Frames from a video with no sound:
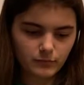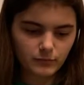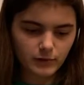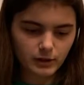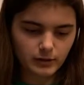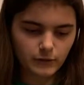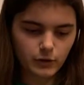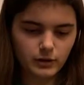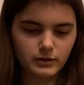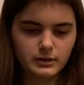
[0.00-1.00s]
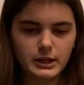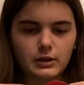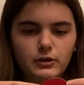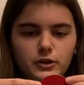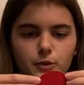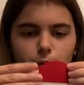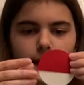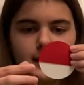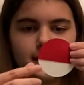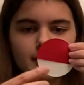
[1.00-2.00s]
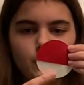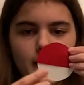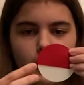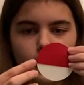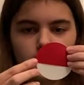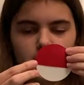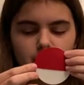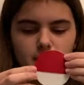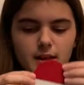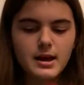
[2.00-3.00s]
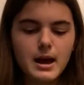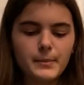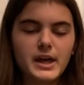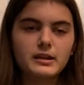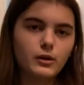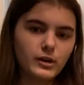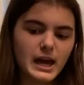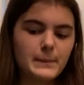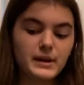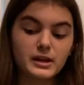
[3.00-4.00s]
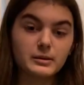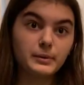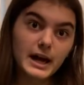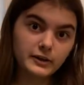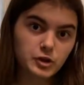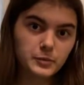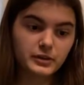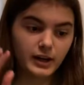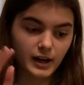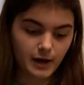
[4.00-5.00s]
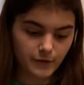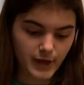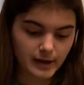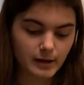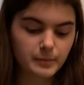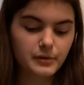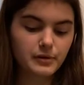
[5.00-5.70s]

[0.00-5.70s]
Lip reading: Because if you could tell, the red and the white aren't even. But that's okay because the black strip is going to cover that up.